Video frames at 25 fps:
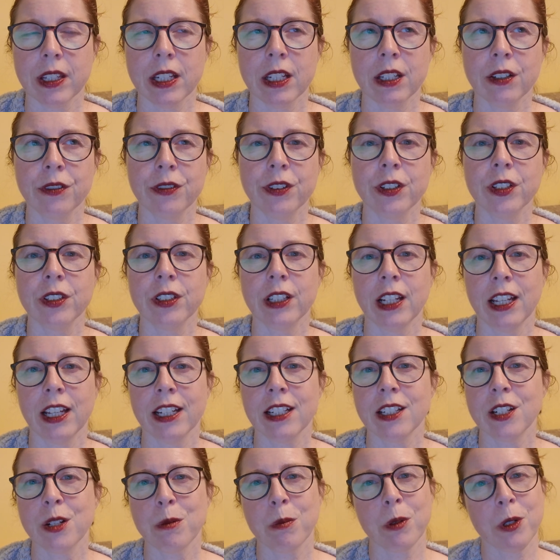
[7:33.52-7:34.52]
If you'd
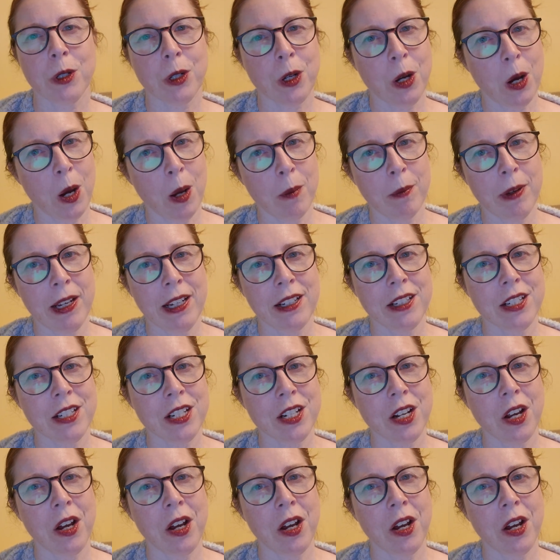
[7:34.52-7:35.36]
like to put a comment